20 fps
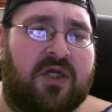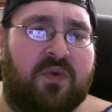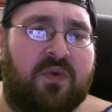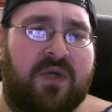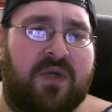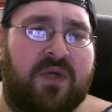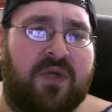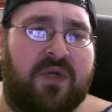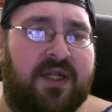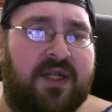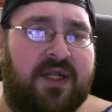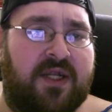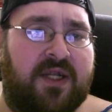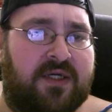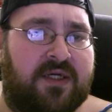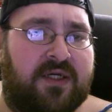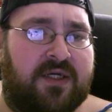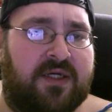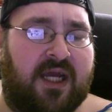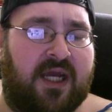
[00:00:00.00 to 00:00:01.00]
we got
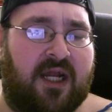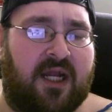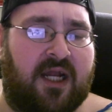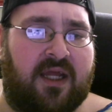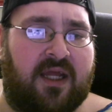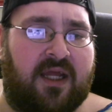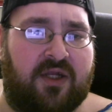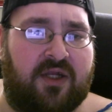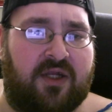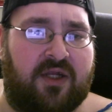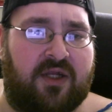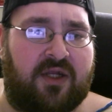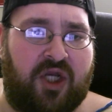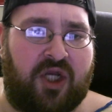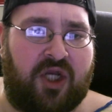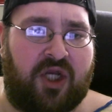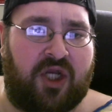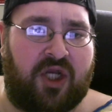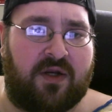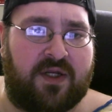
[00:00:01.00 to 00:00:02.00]
kind of like a
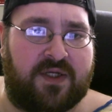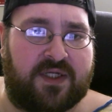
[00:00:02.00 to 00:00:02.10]
generic